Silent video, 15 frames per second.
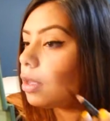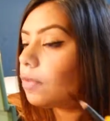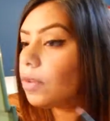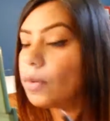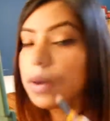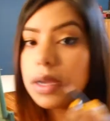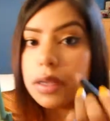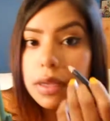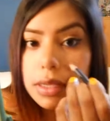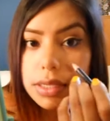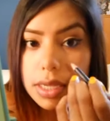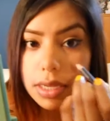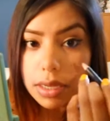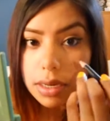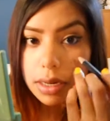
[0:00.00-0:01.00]
If you want, you can
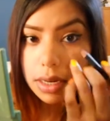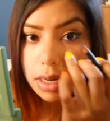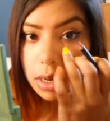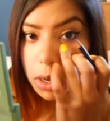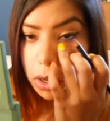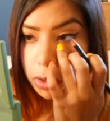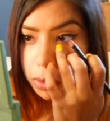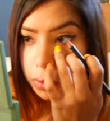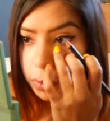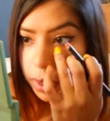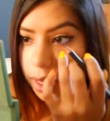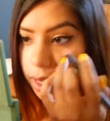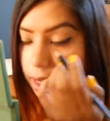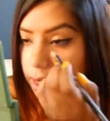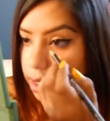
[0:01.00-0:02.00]
take it in all the
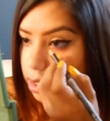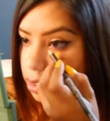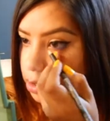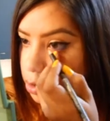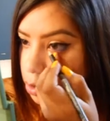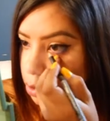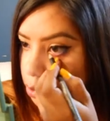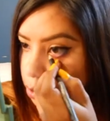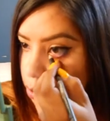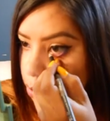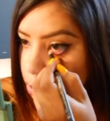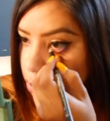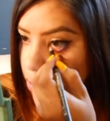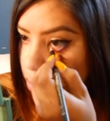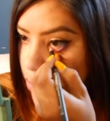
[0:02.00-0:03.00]
way into
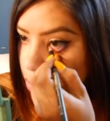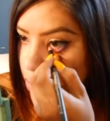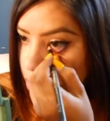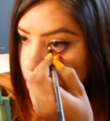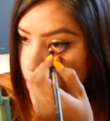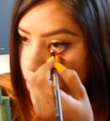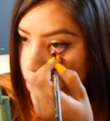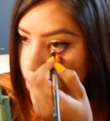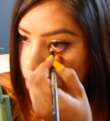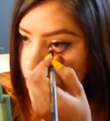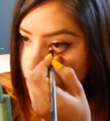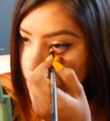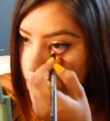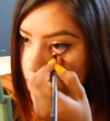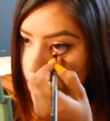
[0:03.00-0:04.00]
your
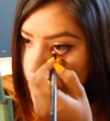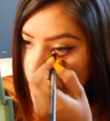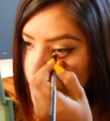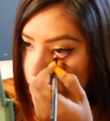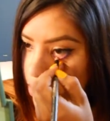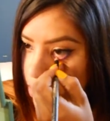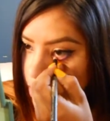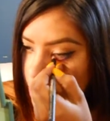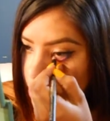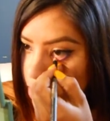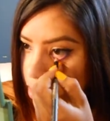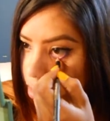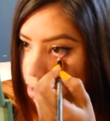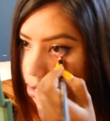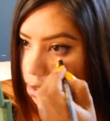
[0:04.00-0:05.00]
inner tear
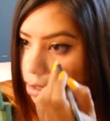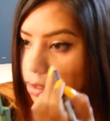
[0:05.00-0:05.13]
duct.